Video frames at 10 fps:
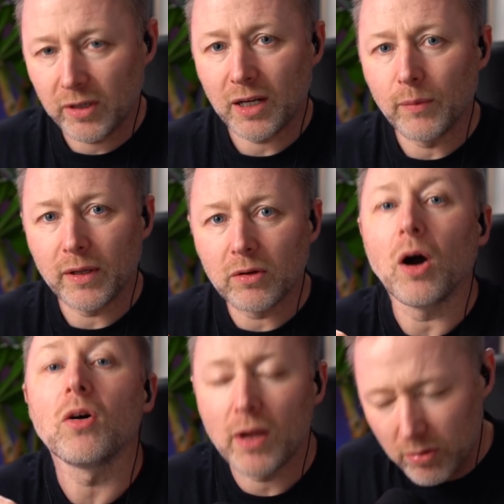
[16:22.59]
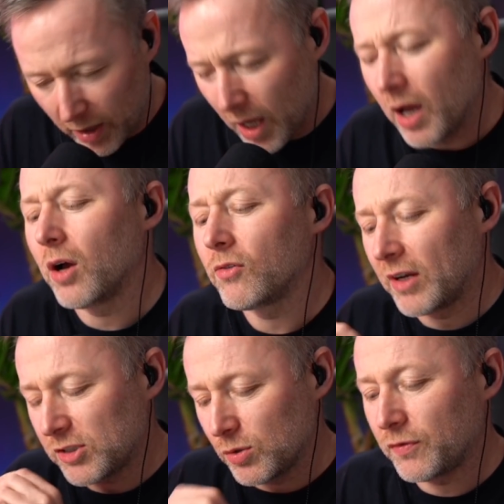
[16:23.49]
And I went, right, all right, right.
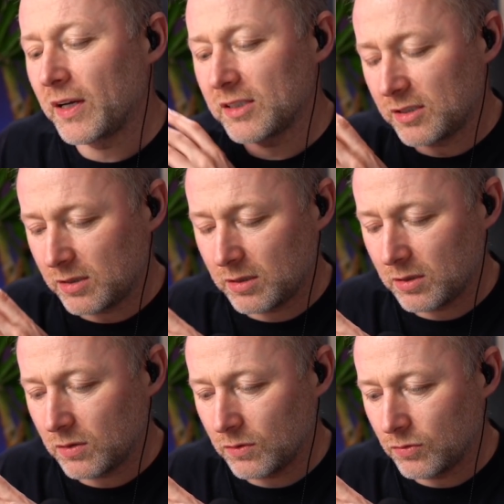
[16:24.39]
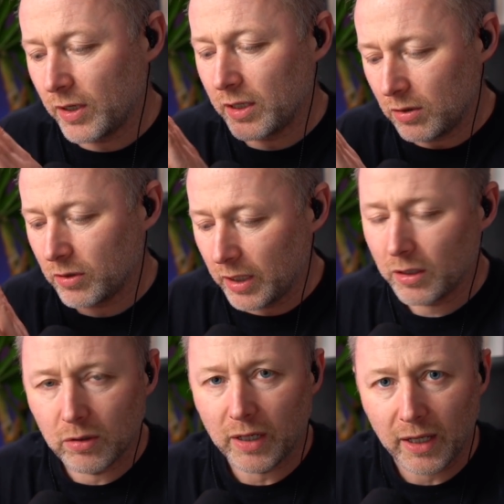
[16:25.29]
So if that's right, all
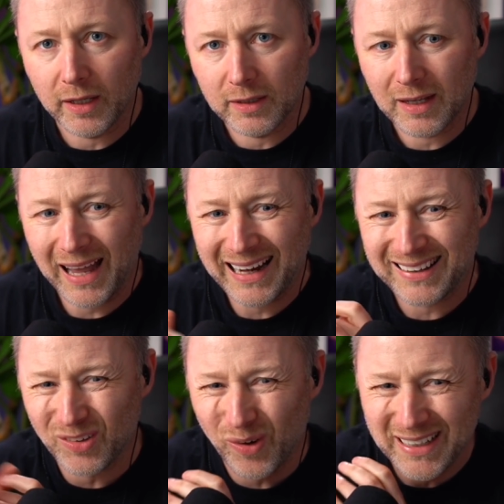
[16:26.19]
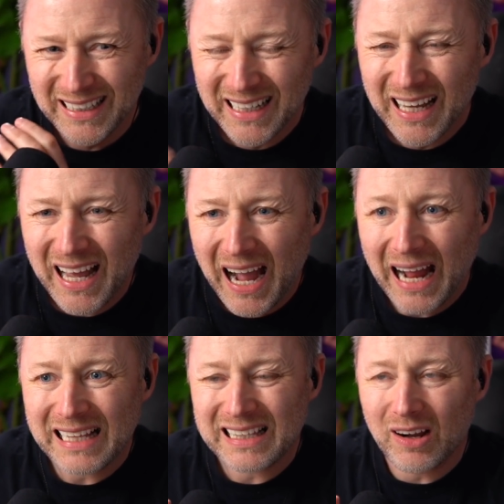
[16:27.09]
right, in. And I thought,
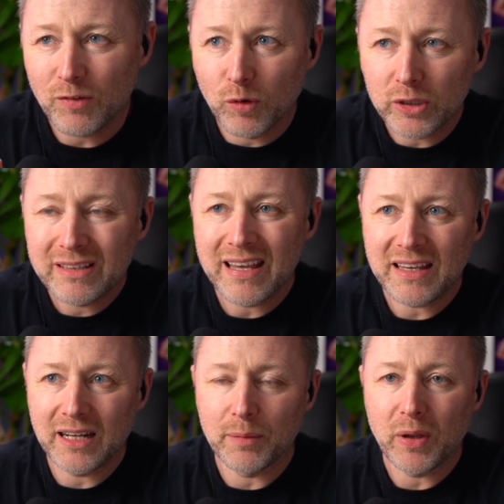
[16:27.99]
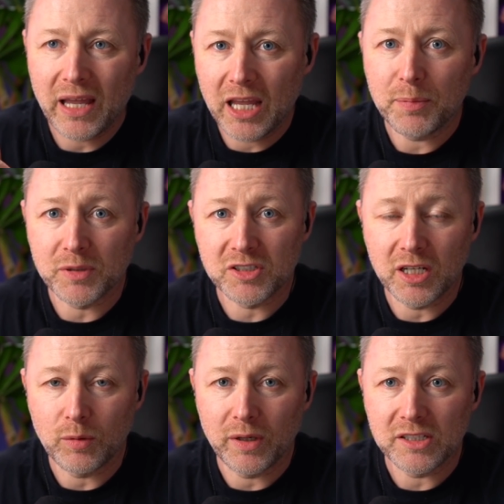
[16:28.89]
I've only taken in about 80%
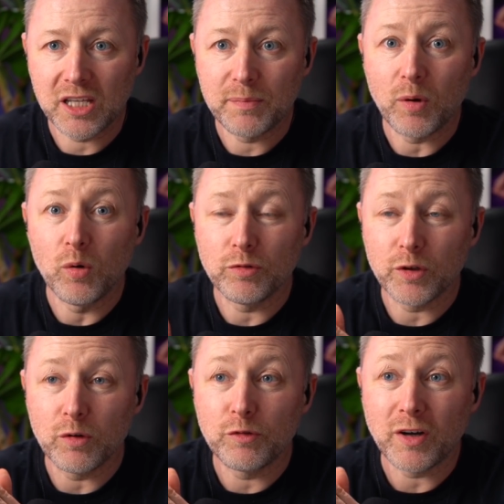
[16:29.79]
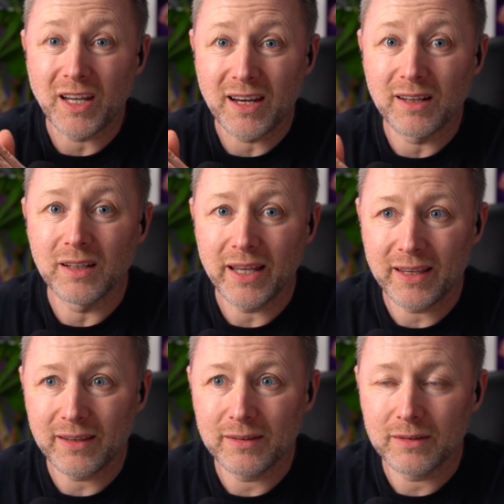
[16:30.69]
of what he said, but hopefully it'll fucking click
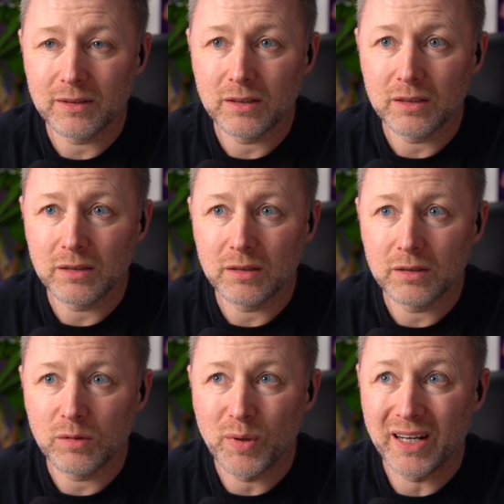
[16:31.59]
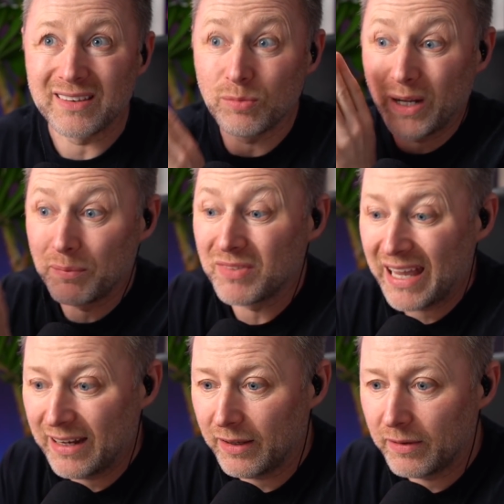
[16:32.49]
when I'm doing it.